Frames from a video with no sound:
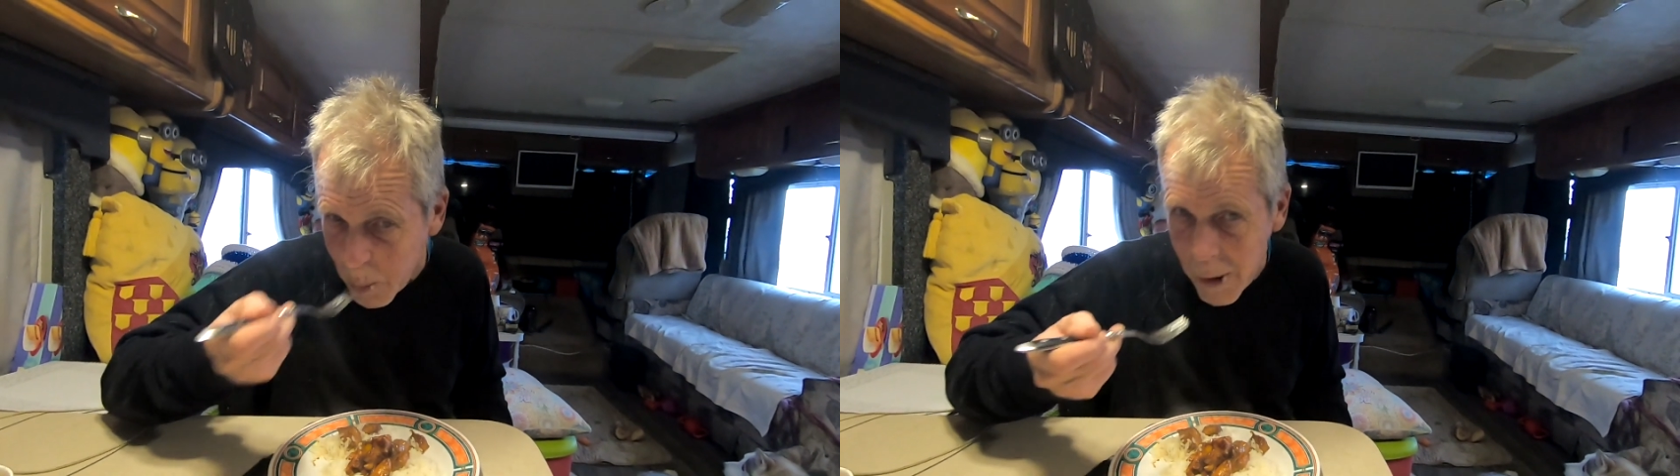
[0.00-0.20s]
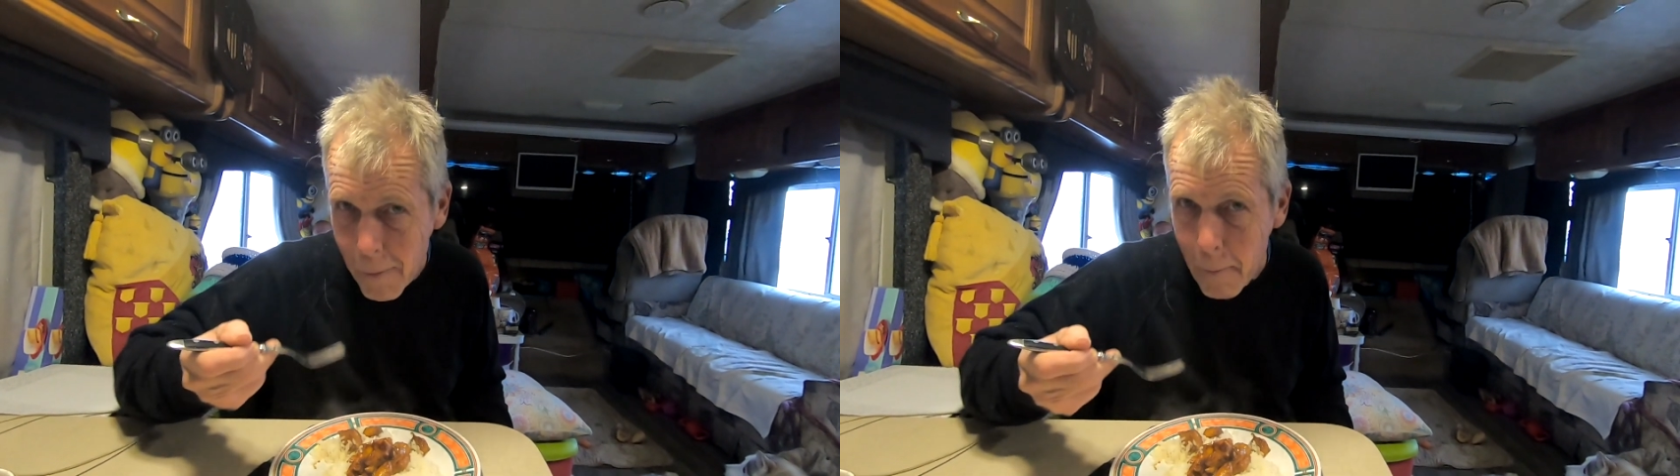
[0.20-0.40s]

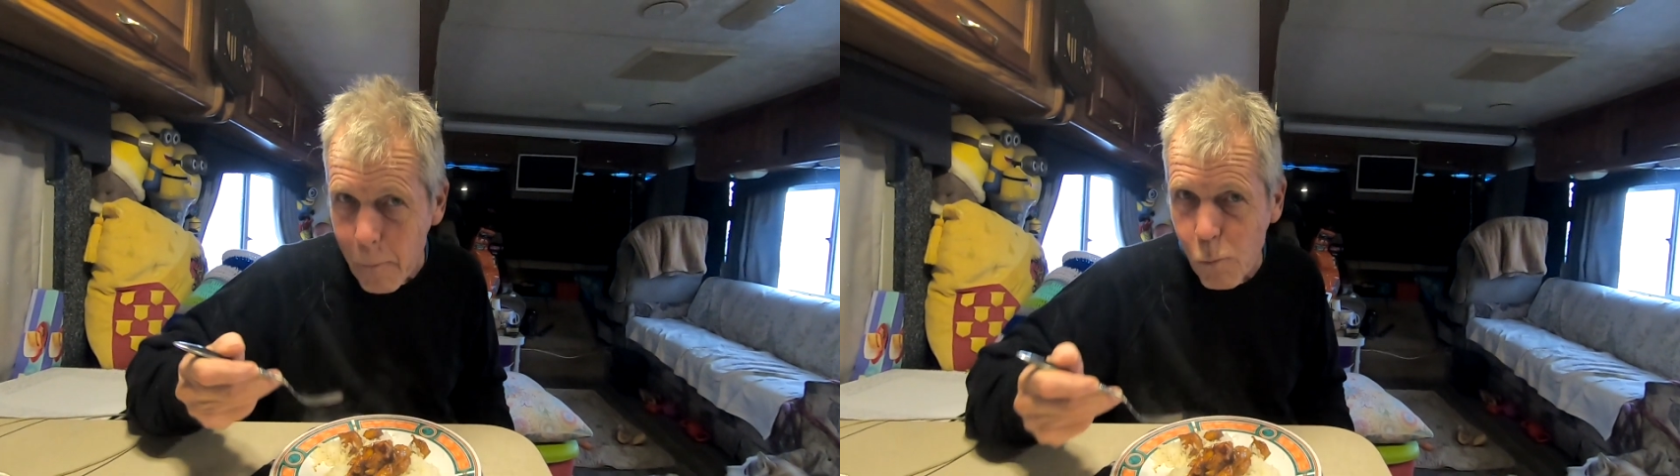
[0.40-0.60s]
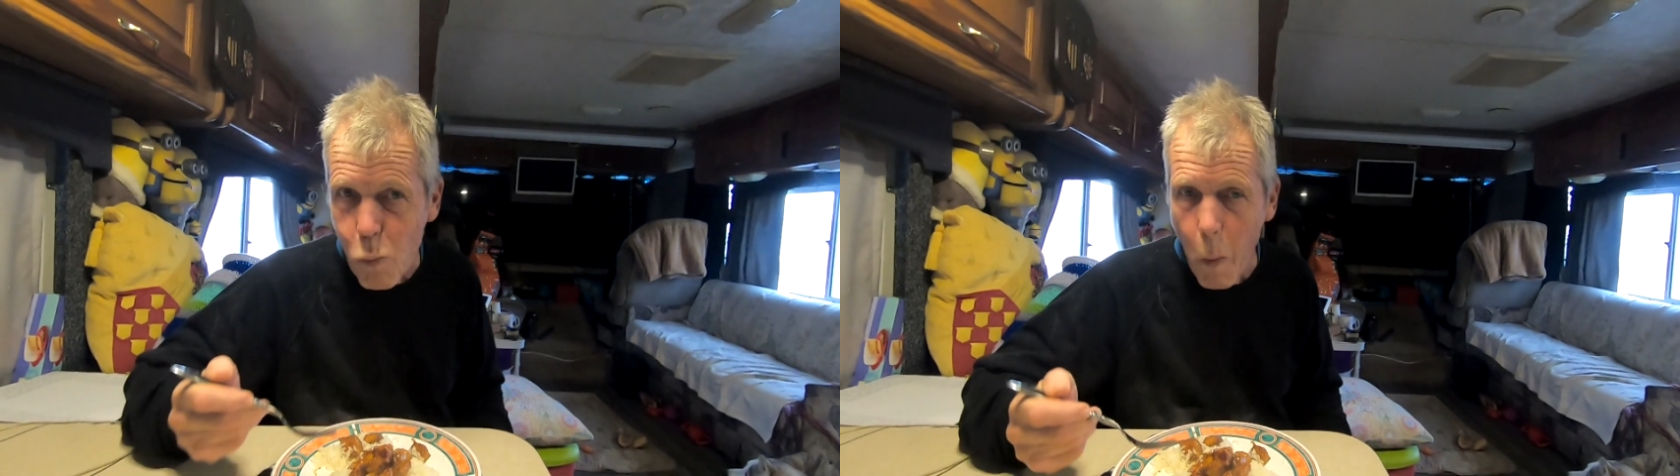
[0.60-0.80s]
and he's
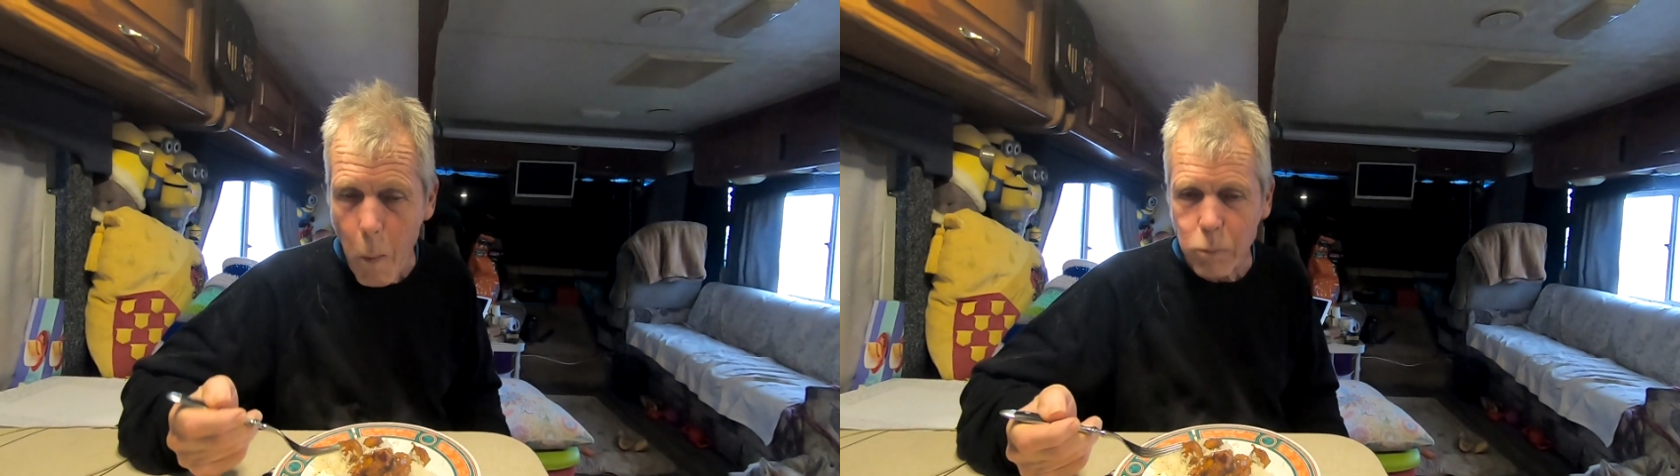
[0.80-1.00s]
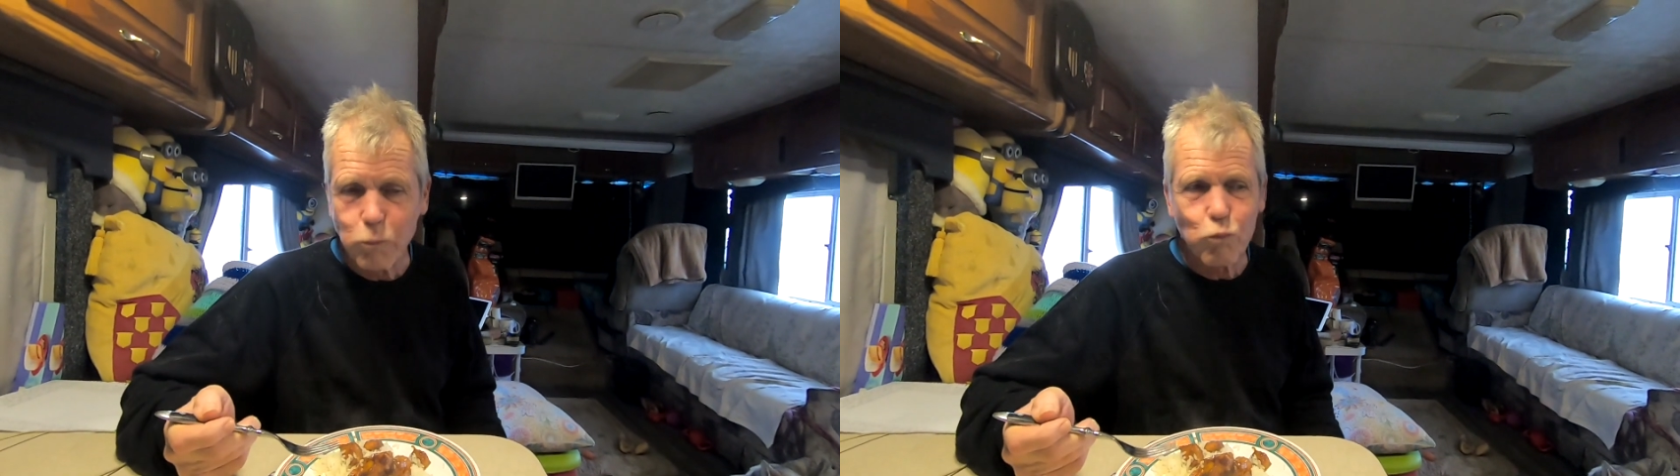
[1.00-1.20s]
going
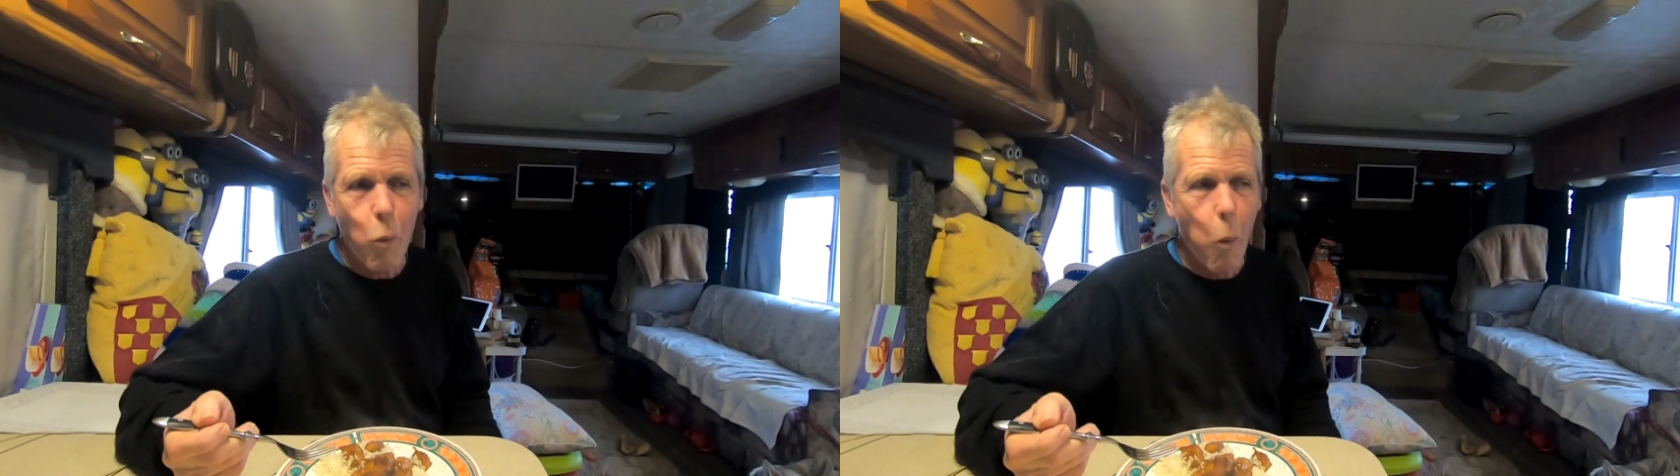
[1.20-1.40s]
to